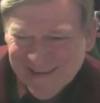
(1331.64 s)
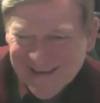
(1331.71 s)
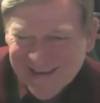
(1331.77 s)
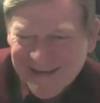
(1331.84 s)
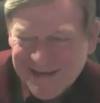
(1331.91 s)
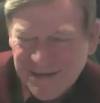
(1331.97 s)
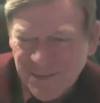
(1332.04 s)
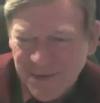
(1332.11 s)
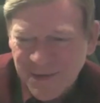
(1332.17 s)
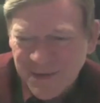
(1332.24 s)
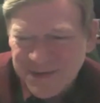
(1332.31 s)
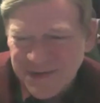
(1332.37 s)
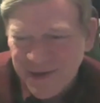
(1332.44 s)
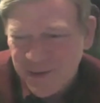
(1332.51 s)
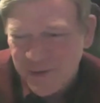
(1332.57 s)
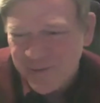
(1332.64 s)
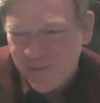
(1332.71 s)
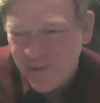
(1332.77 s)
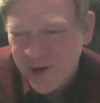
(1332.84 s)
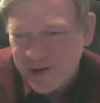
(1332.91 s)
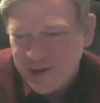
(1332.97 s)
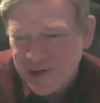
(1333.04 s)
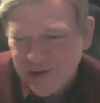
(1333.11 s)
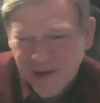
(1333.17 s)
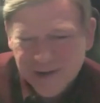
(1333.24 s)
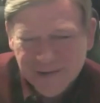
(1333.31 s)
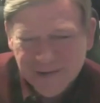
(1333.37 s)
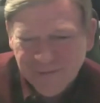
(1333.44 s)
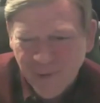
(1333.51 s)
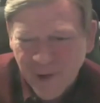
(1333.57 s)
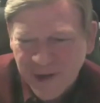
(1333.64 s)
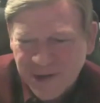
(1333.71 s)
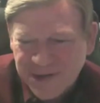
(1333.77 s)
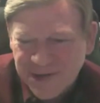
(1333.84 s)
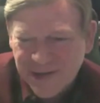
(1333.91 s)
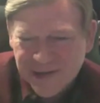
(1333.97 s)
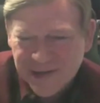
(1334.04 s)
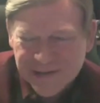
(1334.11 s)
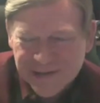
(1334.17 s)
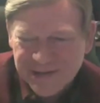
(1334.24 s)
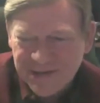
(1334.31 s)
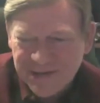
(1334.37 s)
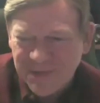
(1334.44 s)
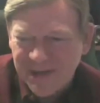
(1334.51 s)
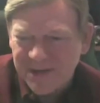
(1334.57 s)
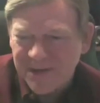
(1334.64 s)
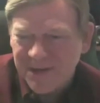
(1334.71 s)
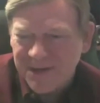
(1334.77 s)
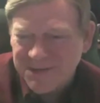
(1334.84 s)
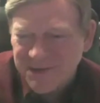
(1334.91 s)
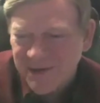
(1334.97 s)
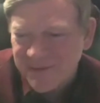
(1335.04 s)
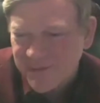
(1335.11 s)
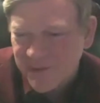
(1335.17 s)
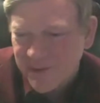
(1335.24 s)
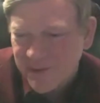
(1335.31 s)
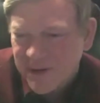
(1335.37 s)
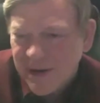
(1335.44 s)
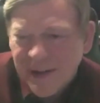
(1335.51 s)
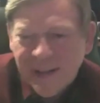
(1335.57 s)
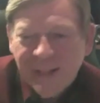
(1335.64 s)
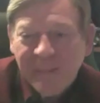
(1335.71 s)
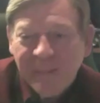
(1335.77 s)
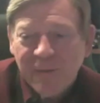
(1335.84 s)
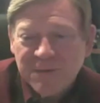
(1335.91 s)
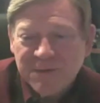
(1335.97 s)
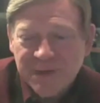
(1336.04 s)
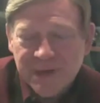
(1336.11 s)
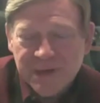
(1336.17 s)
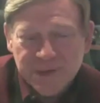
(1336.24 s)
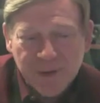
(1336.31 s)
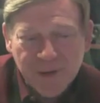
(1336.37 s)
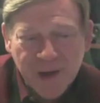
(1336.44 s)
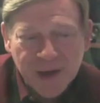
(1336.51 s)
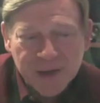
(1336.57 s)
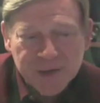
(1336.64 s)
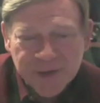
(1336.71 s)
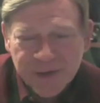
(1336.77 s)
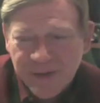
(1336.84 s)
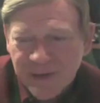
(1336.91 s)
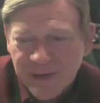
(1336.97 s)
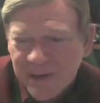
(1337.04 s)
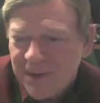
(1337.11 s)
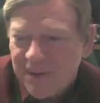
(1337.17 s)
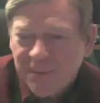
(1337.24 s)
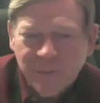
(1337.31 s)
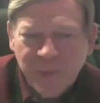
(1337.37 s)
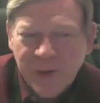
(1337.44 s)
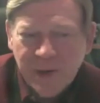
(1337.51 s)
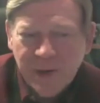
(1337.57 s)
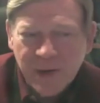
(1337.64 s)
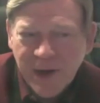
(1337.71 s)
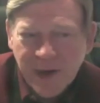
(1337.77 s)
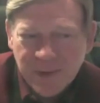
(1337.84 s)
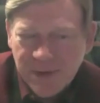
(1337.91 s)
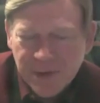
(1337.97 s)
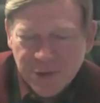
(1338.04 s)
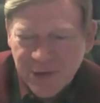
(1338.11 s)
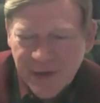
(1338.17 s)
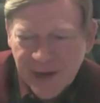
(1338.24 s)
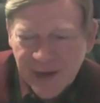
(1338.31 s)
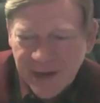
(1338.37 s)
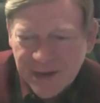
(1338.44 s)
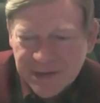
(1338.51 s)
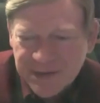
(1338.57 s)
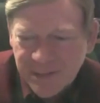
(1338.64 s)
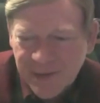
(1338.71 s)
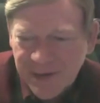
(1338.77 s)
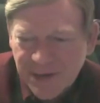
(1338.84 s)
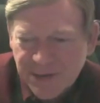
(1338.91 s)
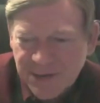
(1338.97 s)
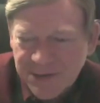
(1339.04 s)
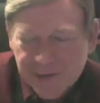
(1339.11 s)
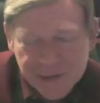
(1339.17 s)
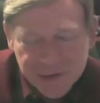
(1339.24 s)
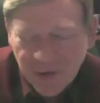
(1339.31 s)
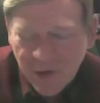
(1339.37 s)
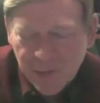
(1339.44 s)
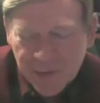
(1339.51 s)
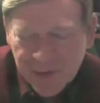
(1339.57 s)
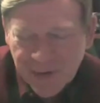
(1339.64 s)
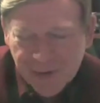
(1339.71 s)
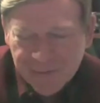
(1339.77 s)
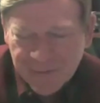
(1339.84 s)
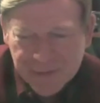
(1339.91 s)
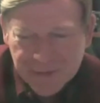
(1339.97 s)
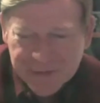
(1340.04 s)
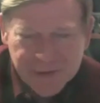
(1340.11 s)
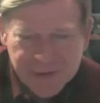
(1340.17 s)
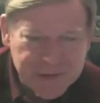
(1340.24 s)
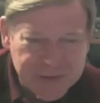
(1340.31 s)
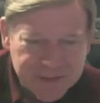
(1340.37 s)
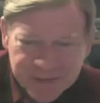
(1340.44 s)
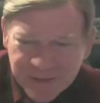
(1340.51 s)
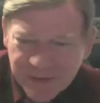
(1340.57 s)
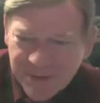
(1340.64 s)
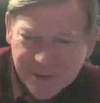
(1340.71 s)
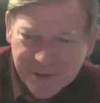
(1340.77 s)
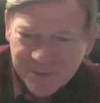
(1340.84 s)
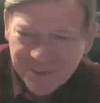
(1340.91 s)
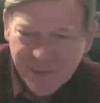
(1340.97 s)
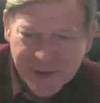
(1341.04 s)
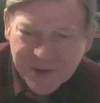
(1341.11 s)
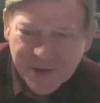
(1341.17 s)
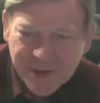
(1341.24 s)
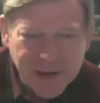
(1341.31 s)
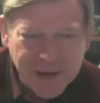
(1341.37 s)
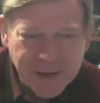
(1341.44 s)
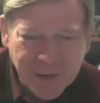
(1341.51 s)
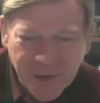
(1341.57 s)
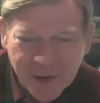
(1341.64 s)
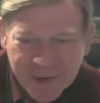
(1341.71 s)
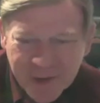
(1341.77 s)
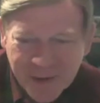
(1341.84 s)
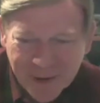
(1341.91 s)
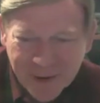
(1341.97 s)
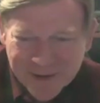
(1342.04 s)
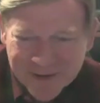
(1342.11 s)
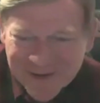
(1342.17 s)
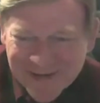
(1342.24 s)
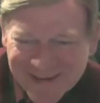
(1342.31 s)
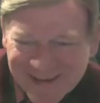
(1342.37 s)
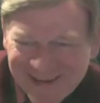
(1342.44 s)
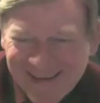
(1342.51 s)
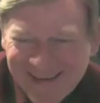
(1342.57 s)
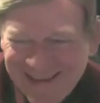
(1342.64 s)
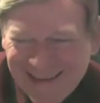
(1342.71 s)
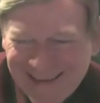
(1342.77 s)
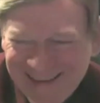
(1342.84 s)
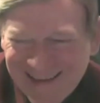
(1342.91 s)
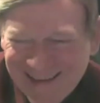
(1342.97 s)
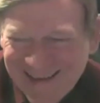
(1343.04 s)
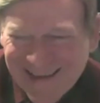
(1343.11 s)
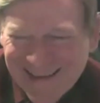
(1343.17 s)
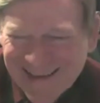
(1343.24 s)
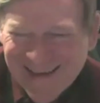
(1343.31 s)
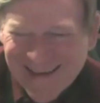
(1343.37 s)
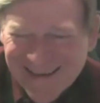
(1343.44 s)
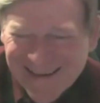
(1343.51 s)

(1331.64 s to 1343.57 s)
And some of those other French, like the French 6 and some of that kind of stuff, those things are actually better named in jazz. I mean, it's just a sharp 11. Play Lydian dominant on it.